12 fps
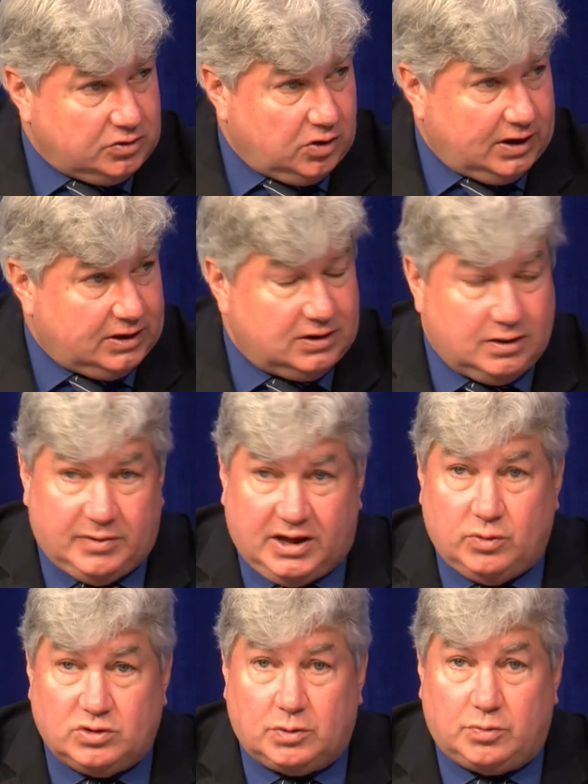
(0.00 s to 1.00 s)
dotted and the
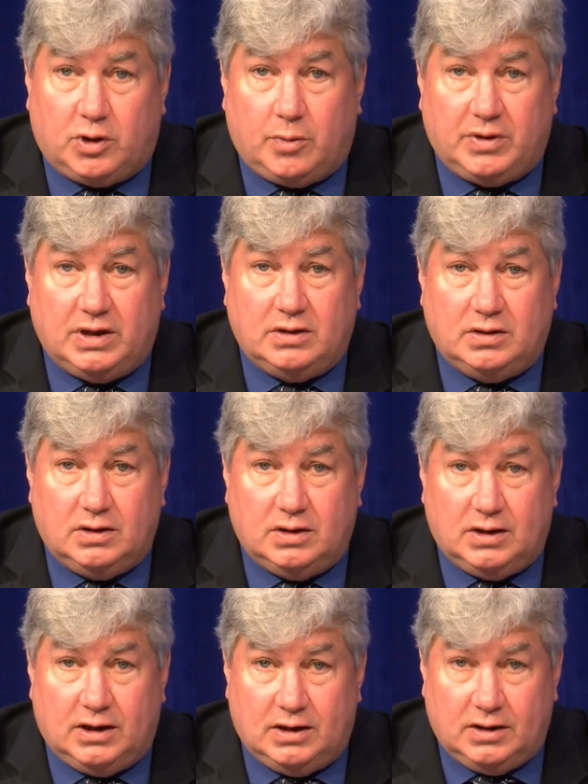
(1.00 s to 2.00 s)
money was appropriated
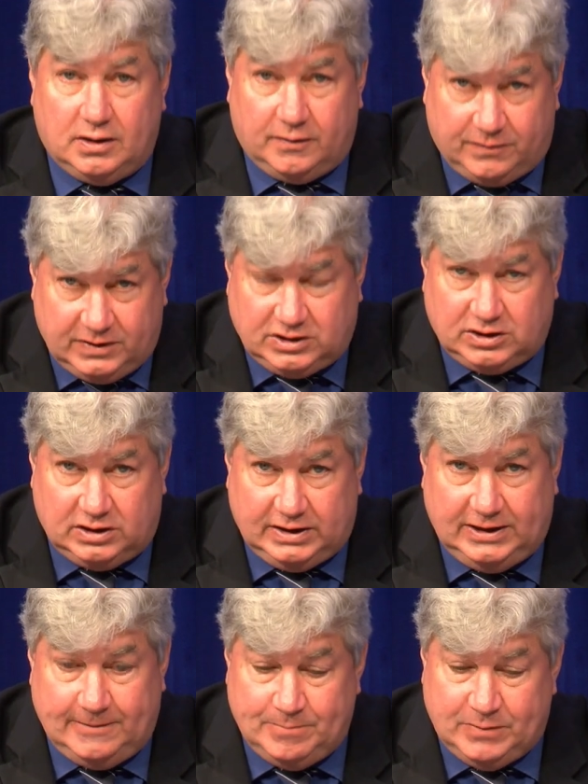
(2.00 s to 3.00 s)
uh,
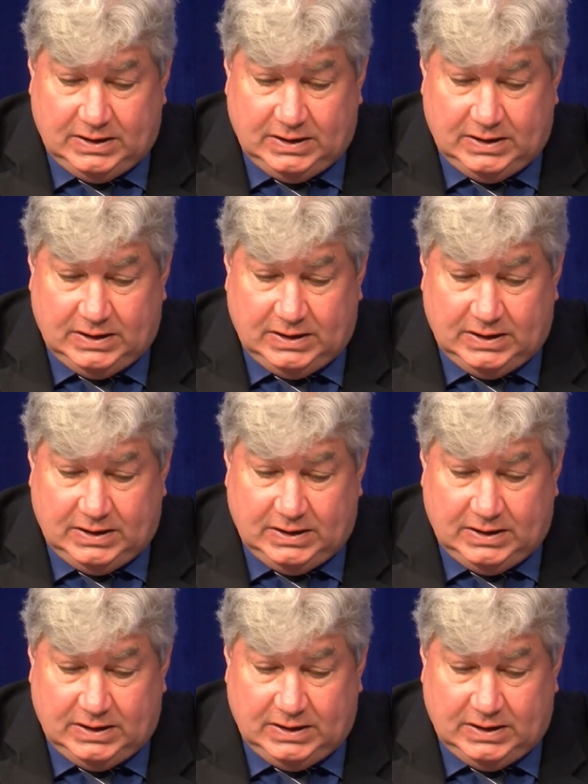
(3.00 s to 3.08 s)
officially.